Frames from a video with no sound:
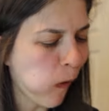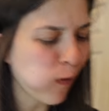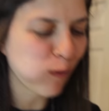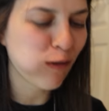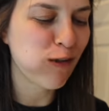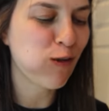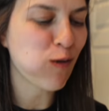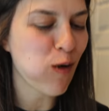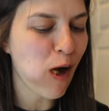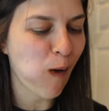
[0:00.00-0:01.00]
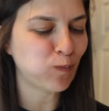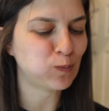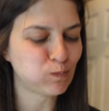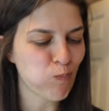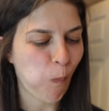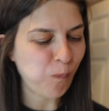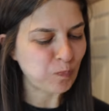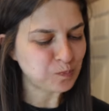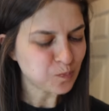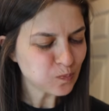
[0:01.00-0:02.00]
Holy crap.
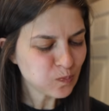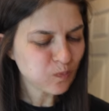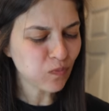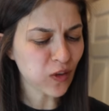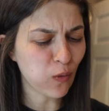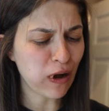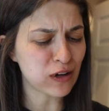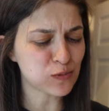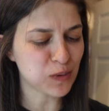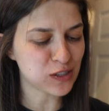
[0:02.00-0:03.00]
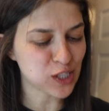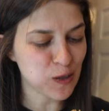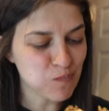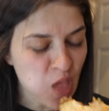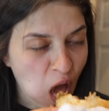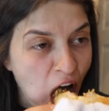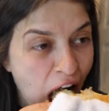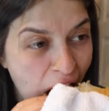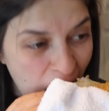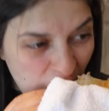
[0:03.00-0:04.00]
wow, that's spicy.
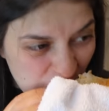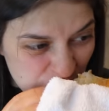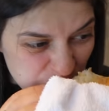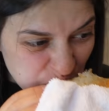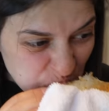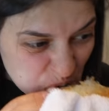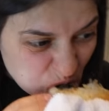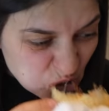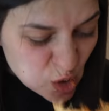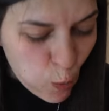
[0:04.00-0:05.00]
Dollar. She's a dollar.